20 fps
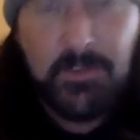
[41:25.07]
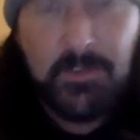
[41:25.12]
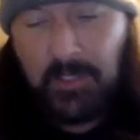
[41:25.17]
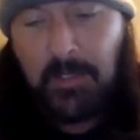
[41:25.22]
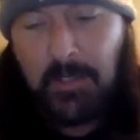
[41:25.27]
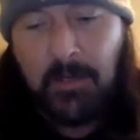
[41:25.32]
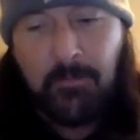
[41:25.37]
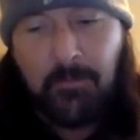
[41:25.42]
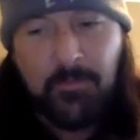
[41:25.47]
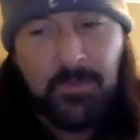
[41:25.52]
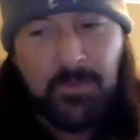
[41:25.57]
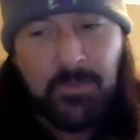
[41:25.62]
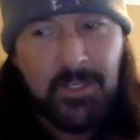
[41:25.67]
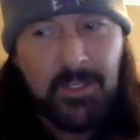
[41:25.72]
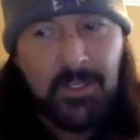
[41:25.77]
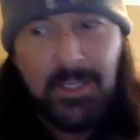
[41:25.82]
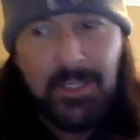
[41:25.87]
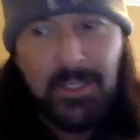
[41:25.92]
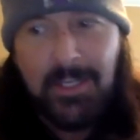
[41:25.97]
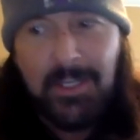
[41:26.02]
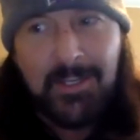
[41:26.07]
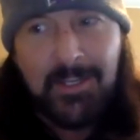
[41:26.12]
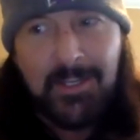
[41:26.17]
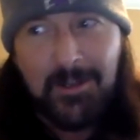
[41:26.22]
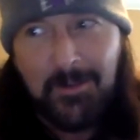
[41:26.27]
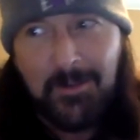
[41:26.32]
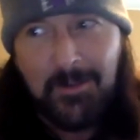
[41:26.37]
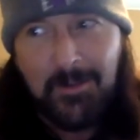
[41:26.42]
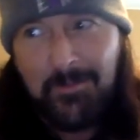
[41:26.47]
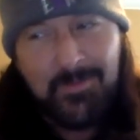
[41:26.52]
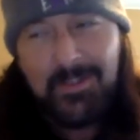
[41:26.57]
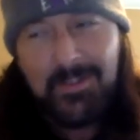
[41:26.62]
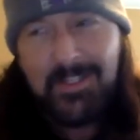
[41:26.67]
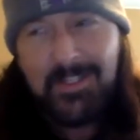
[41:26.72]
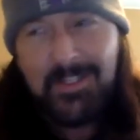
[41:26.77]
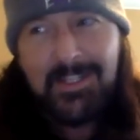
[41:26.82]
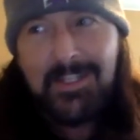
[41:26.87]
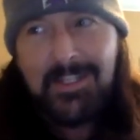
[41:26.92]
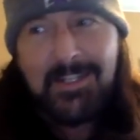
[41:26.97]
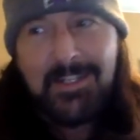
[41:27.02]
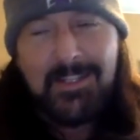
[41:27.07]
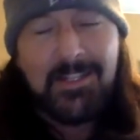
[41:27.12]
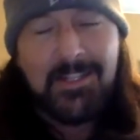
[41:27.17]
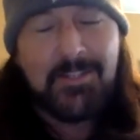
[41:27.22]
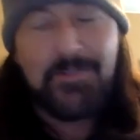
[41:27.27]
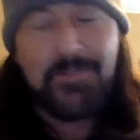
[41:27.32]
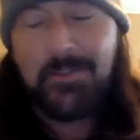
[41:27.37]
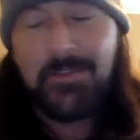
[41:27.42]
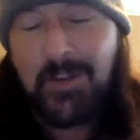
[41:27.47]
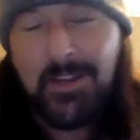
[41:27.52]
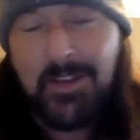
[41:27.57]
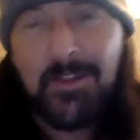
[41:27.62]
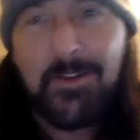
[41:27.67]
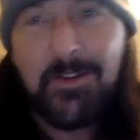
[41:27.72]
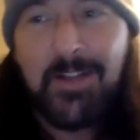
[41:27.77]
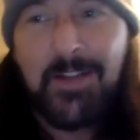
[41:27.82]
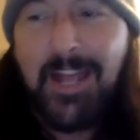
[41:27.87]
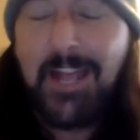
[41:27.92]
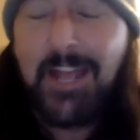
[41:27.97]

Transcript: And you know, it's funny though.